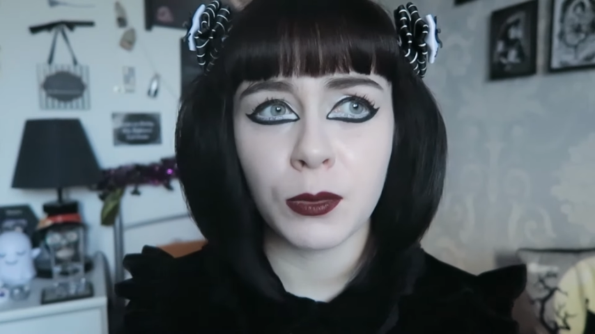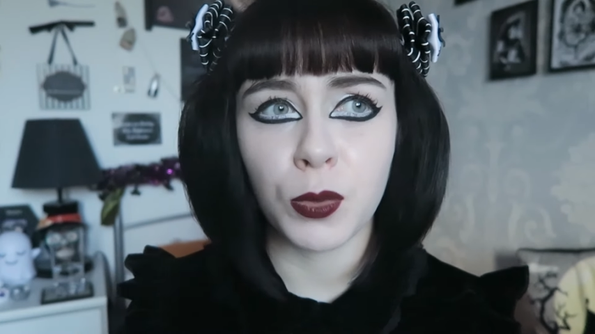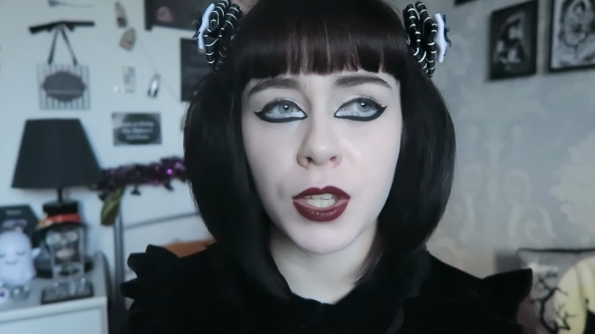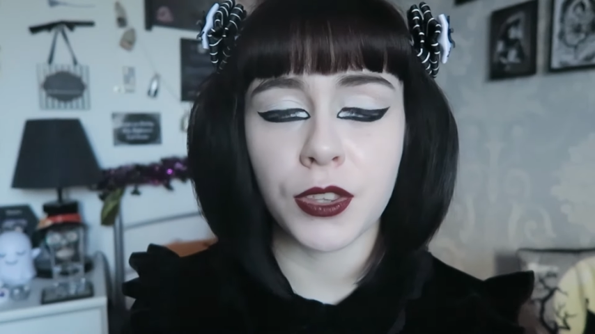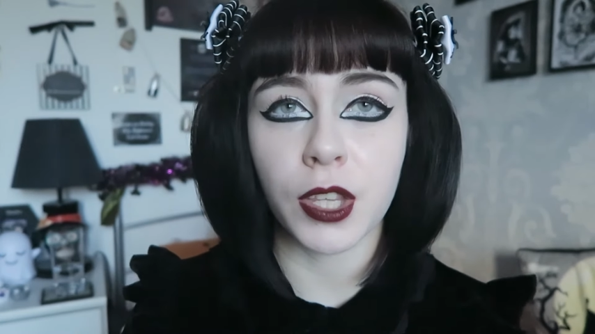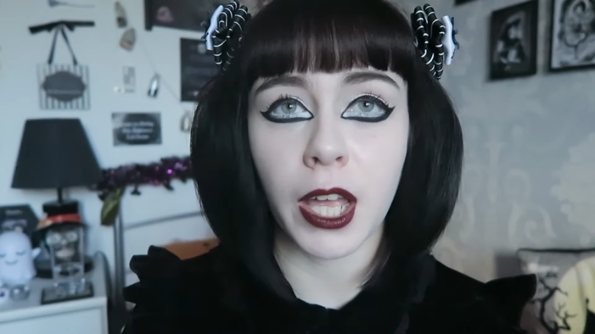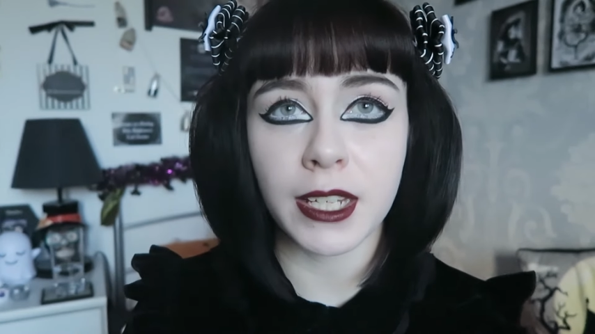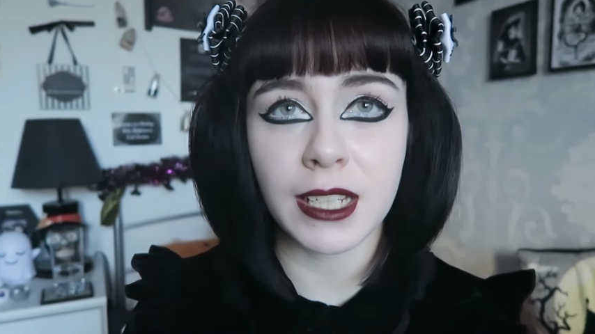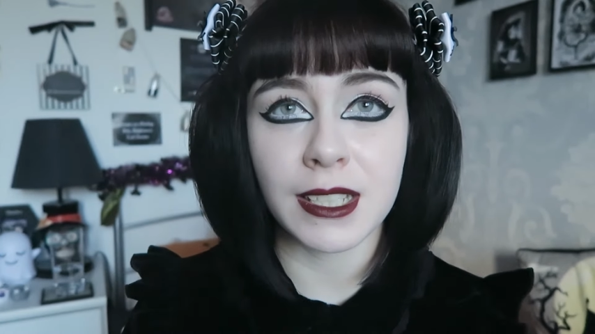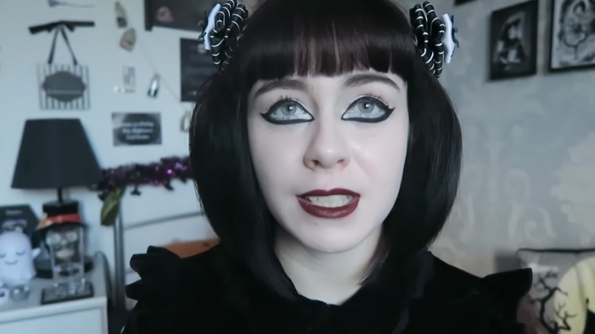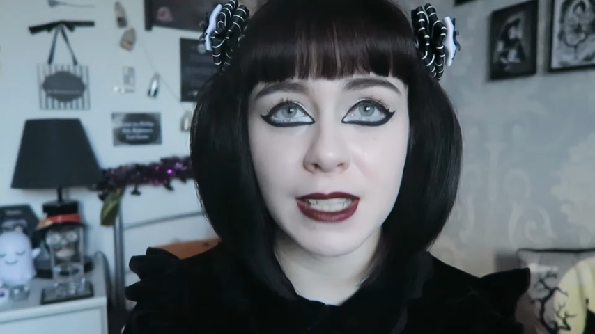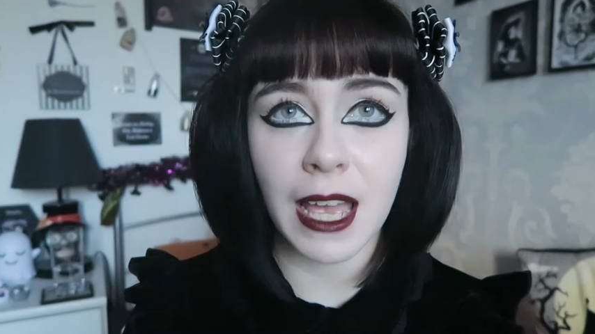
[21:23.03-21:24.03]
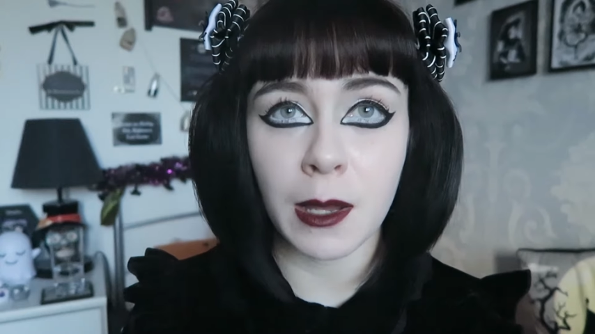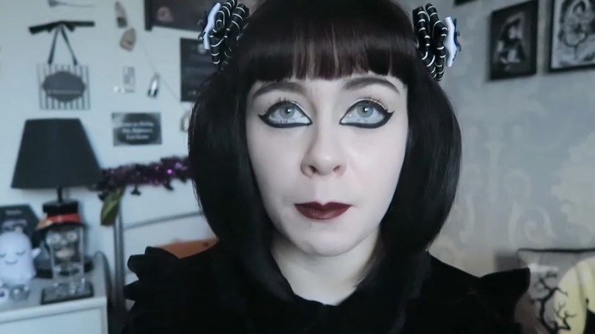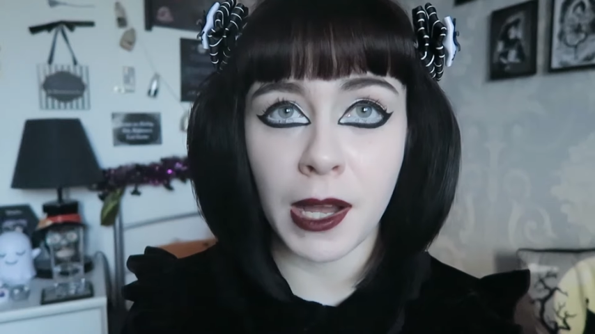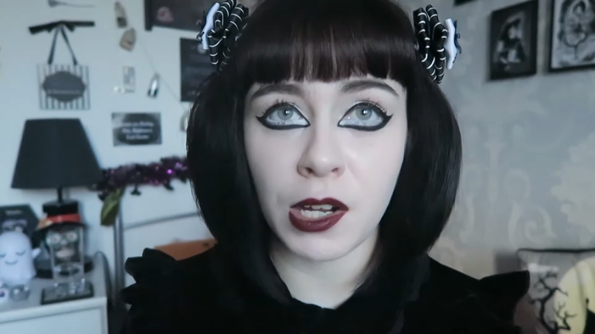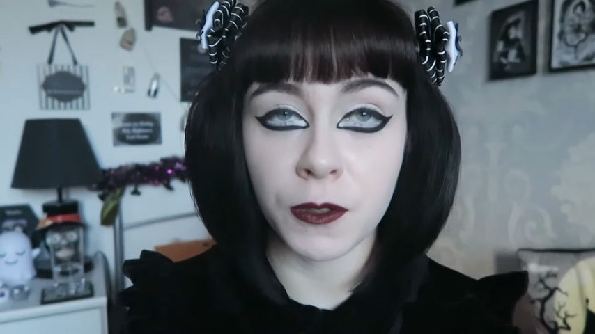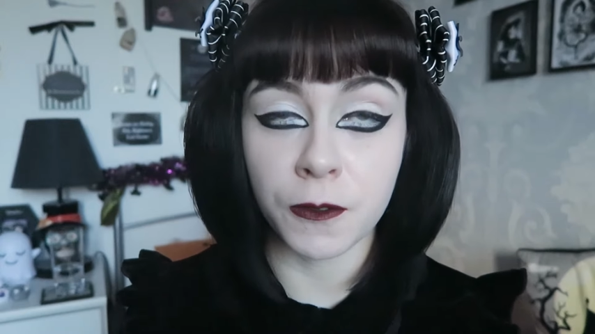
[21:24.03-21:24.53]
with like a set
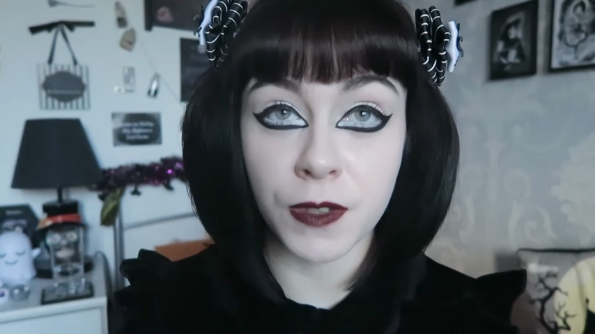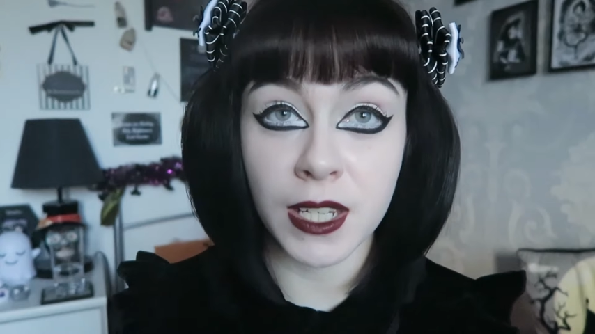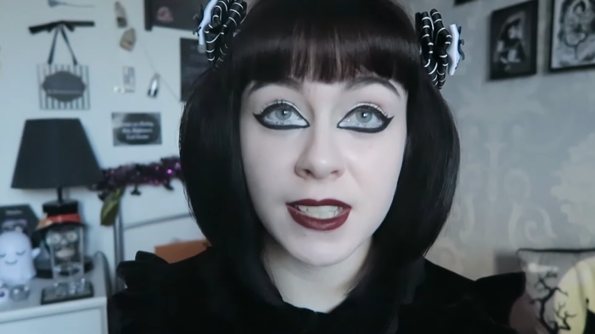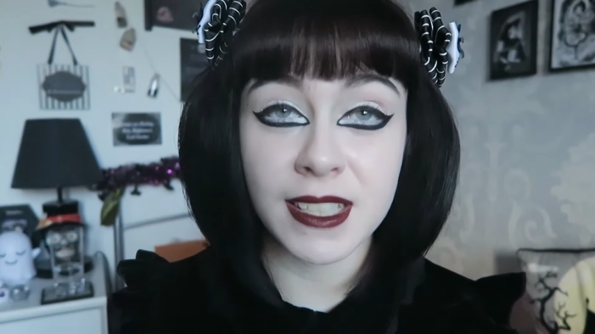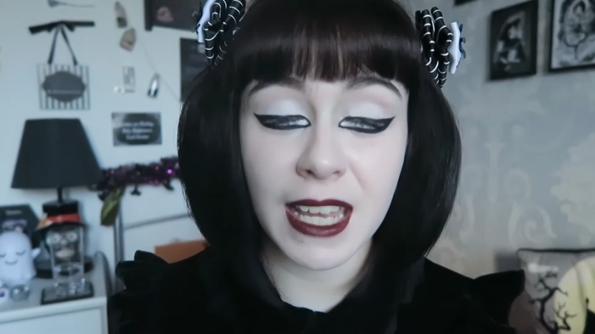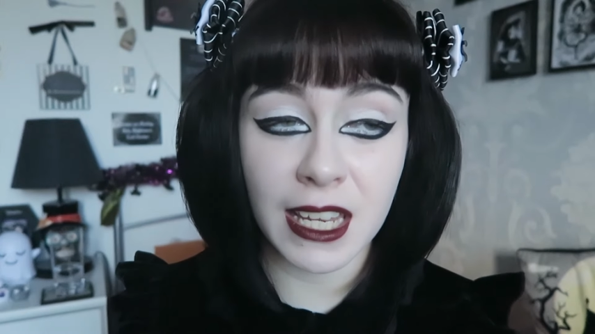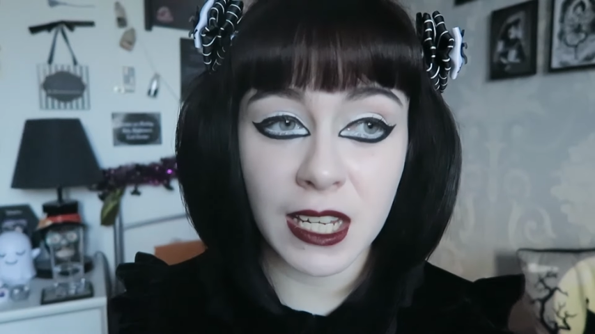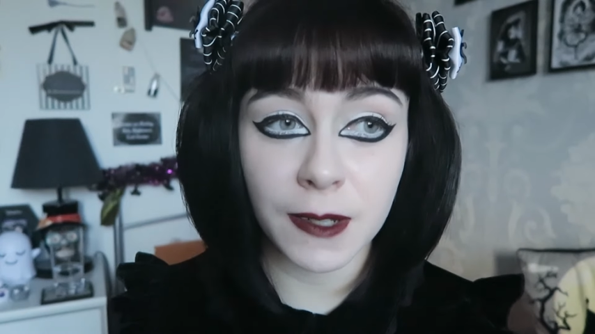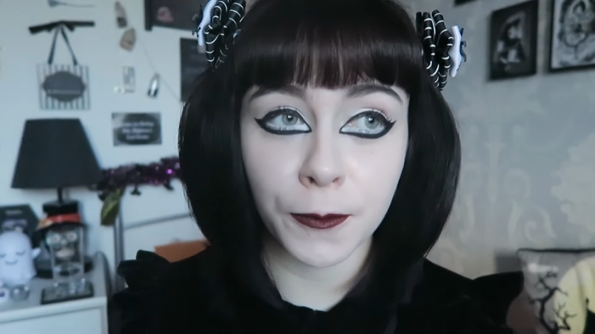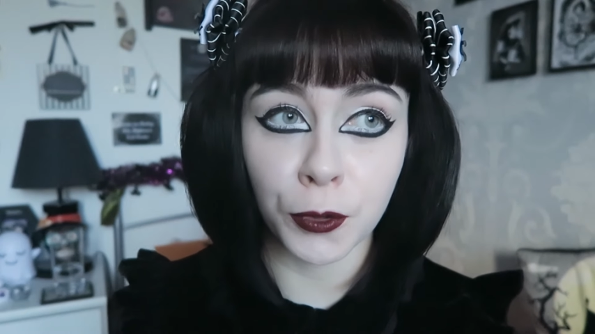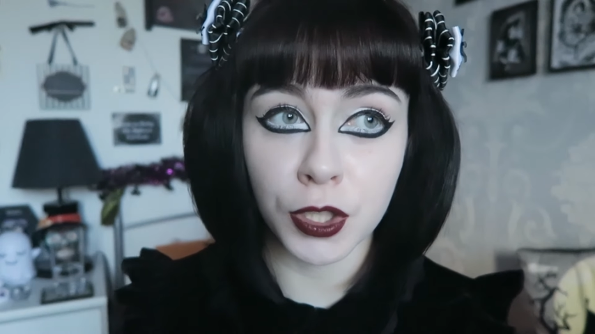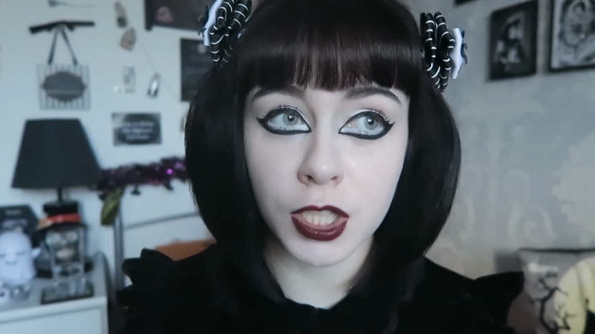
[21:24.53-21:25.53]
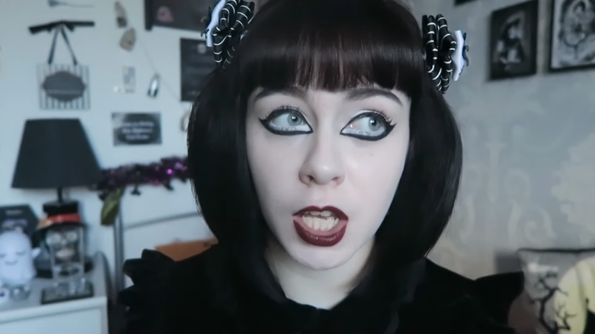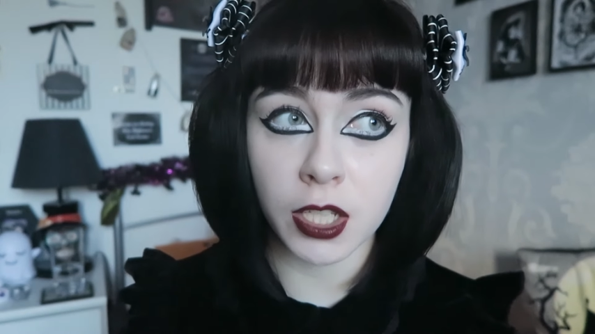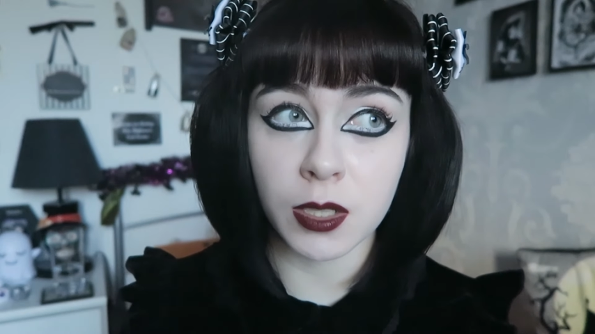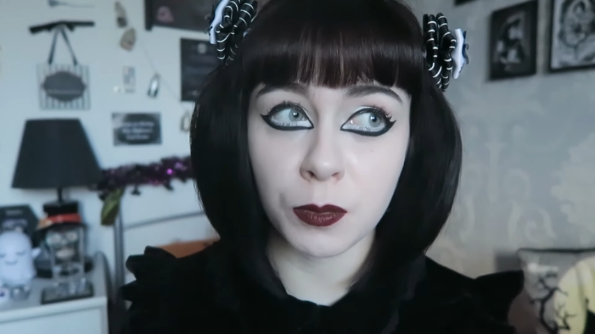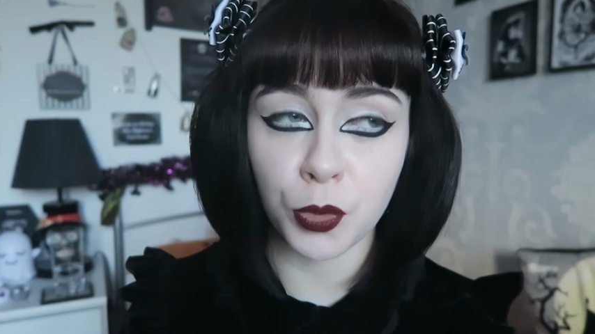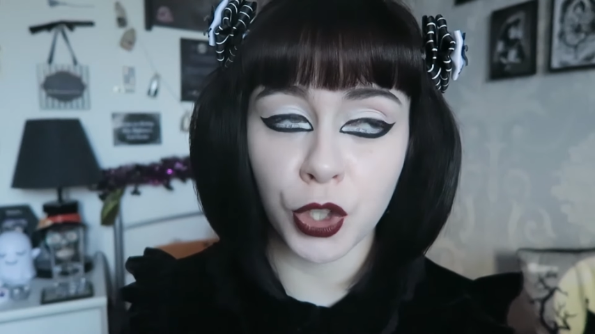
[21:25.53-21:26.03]
amount of things in it for a
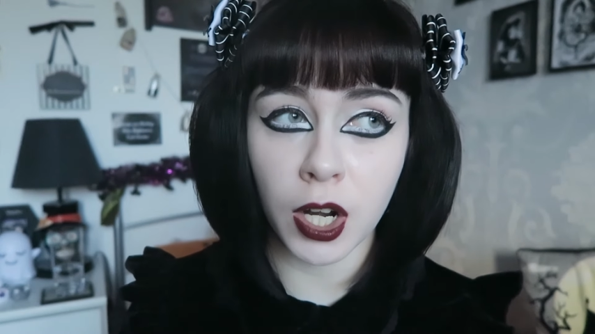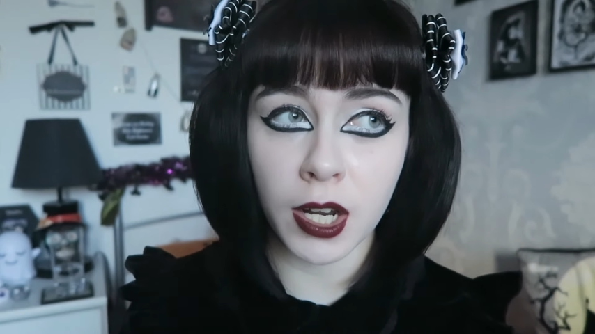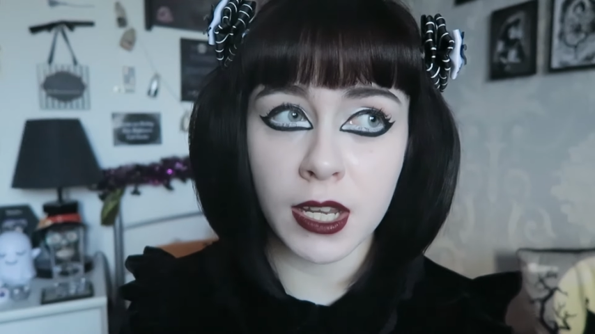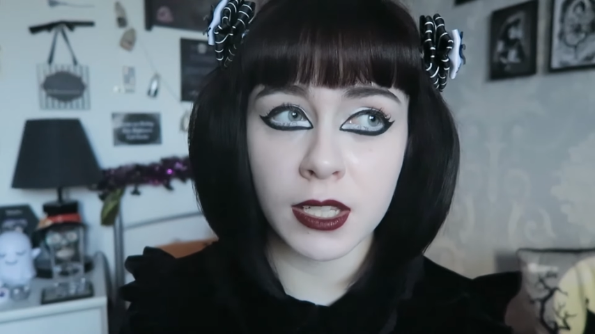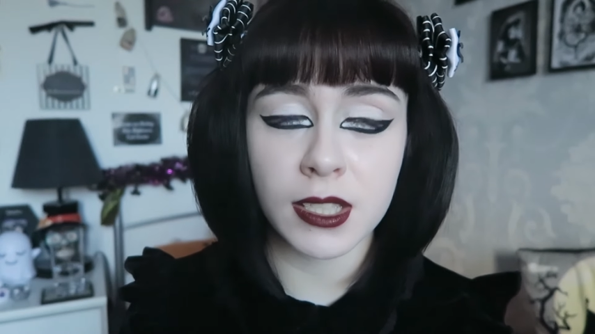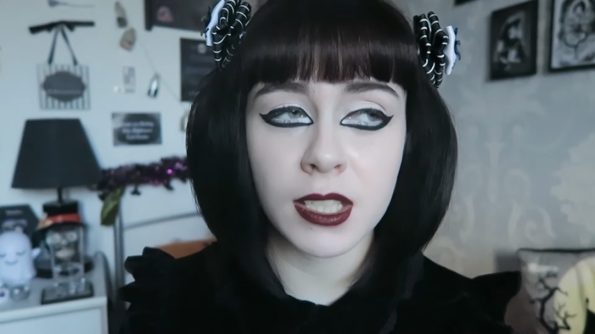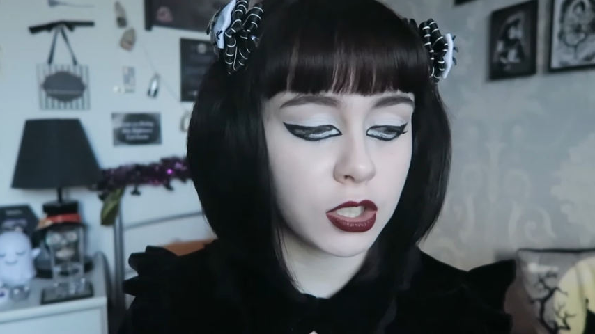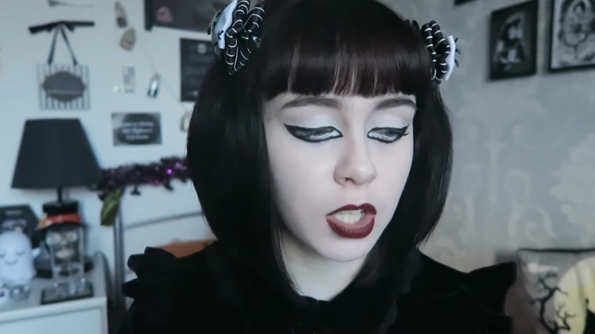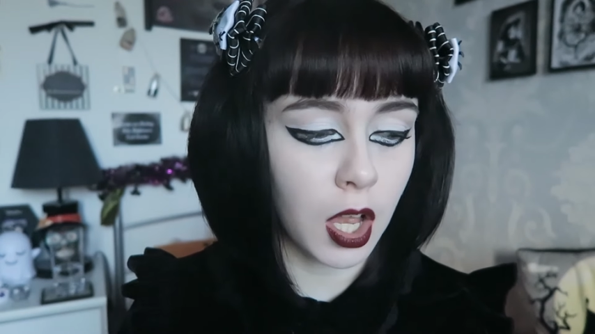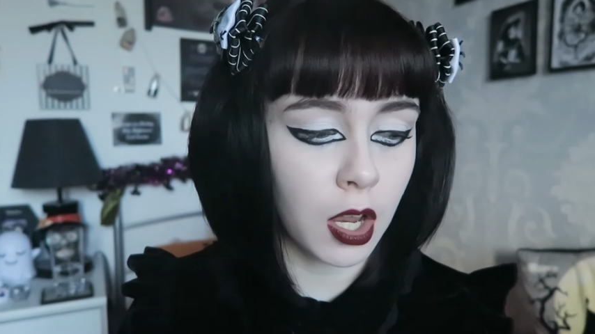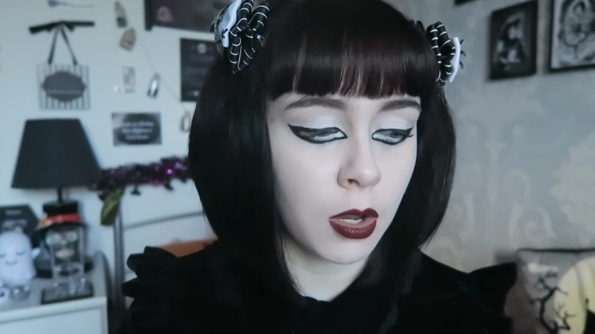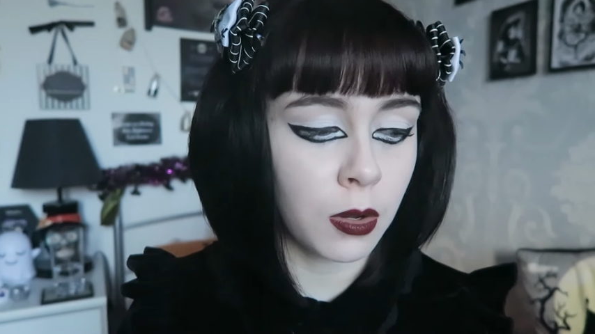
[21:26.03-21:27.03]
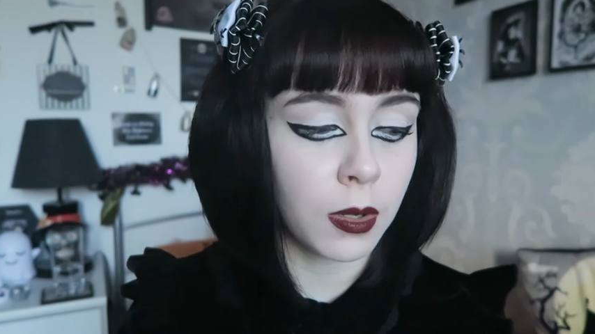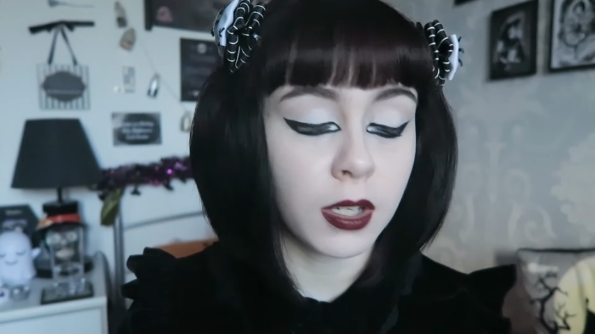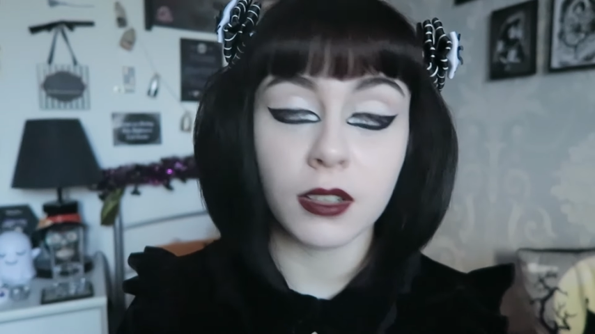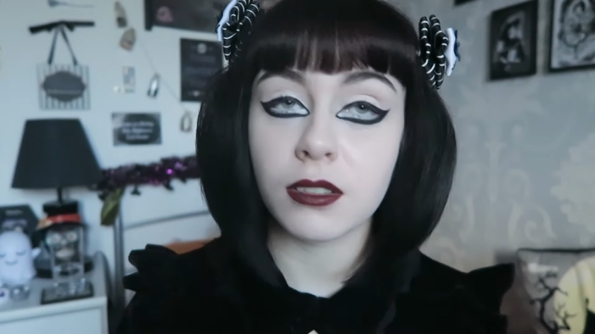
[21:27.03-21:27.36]
certain price so